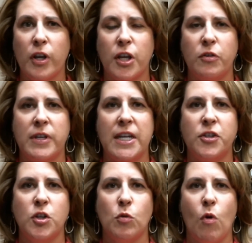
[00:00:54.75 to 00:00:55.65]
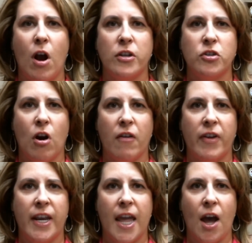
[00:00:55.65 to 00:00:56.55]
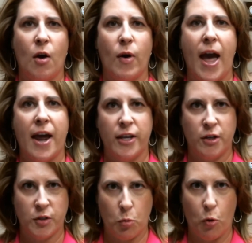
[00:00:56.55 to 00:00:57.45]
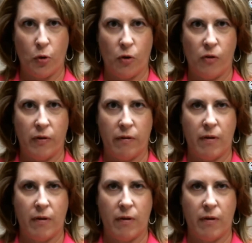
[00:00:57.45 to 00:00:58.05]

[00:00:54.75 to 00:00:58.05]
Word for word: you need to watch our video, How to Use Portal.